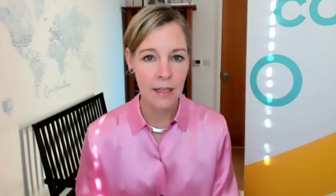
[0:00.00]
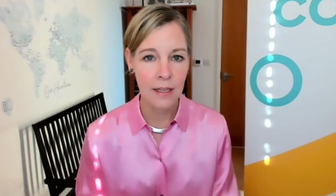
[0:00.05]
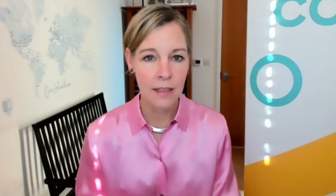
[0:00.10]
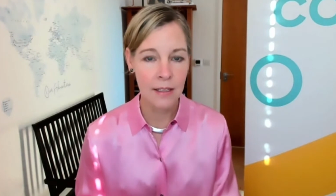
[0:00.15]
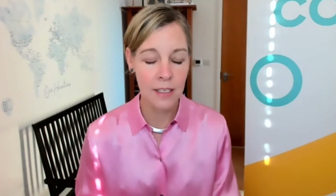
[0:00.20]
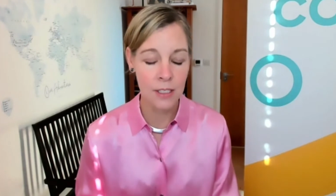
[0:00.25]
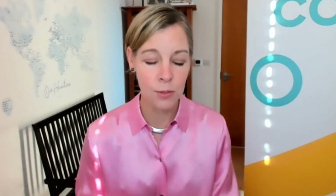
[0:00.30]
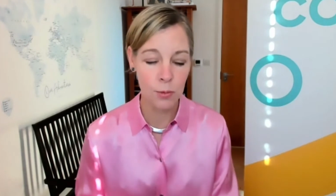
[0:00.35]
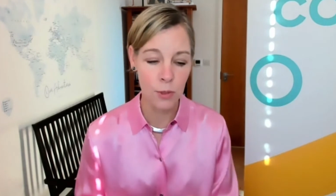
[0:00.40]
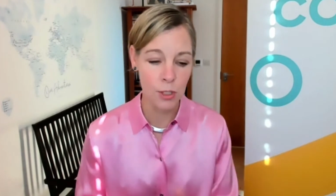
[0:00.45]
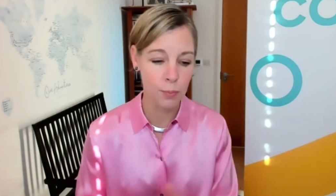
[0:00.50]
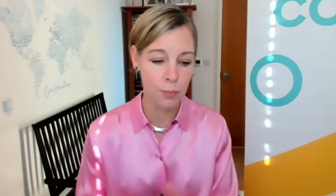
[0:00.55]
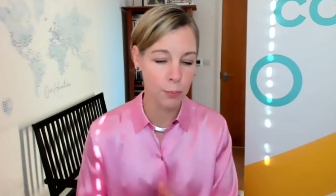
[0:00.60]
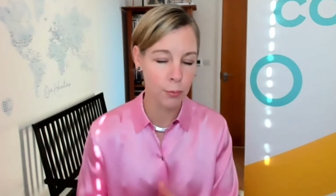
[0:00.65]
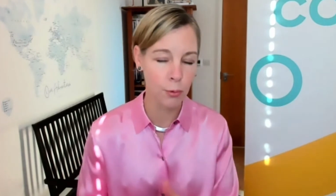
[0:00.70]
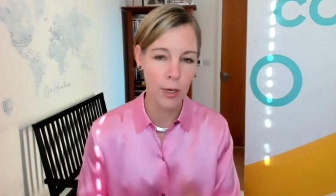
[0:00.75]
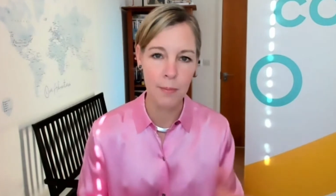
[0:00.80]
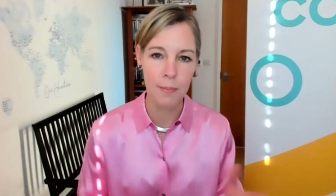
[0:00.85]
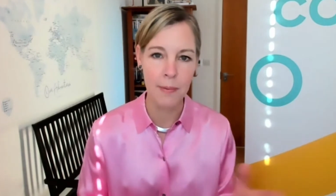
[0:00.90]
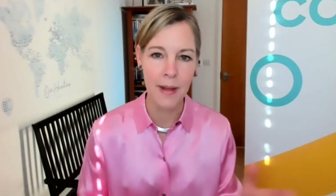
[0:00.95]
this was
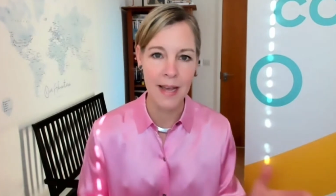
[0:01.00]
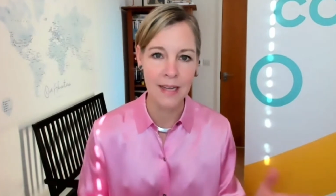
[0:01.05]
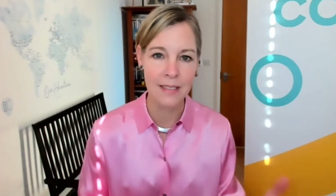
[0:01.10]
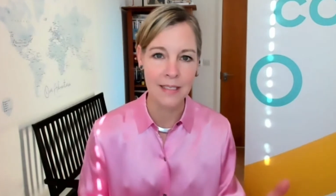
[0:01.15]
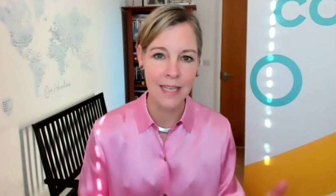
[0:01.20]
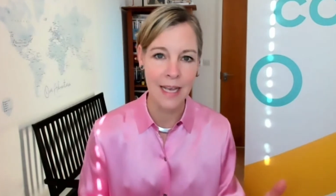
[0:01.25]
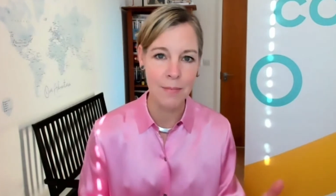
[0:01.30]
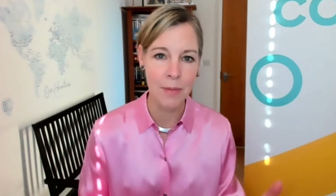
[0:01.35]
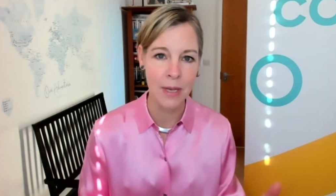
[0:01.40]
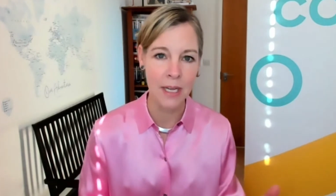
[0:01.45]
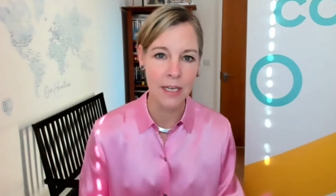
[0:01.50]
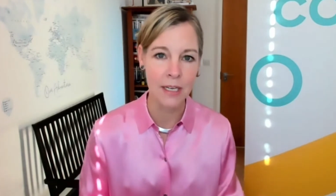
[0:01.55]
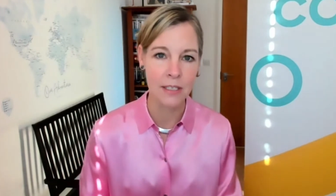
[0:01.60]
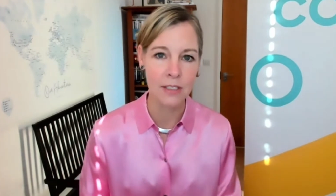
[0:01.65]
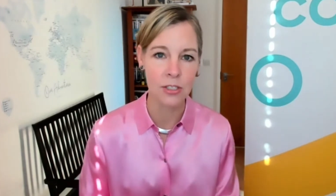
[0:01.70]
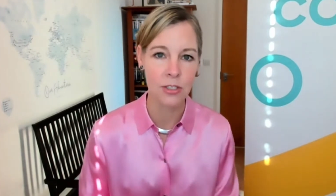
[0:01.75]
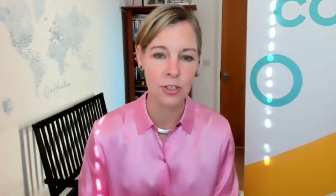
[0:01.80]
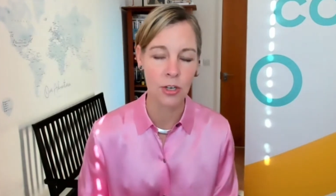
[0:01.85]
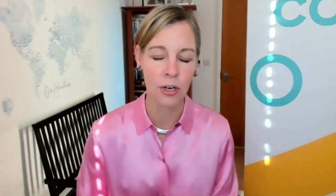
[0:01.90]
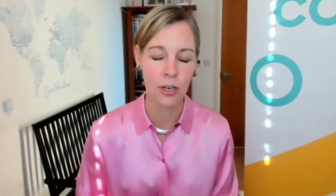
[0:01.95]
pre pandemic, it
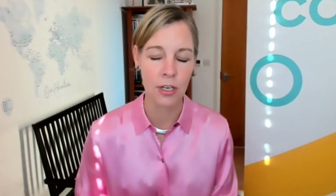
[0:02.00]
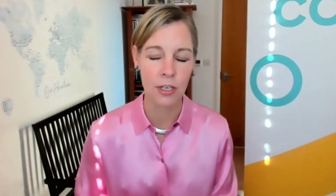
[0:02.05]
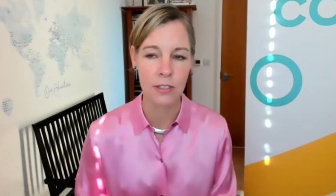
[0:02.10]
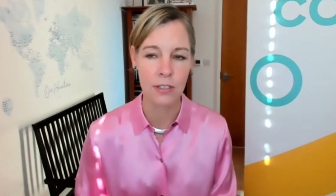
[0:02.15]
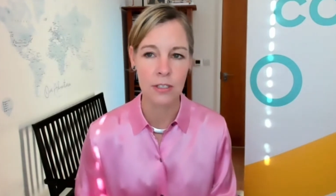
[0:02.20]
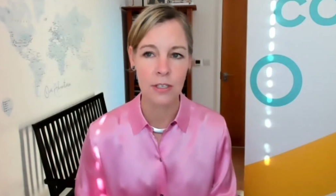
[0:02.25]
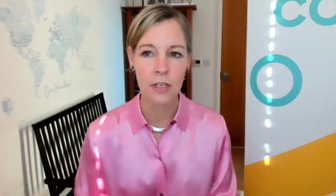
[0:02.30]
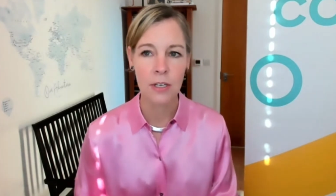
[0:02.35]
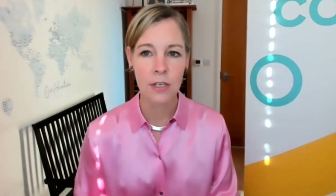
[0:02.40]
started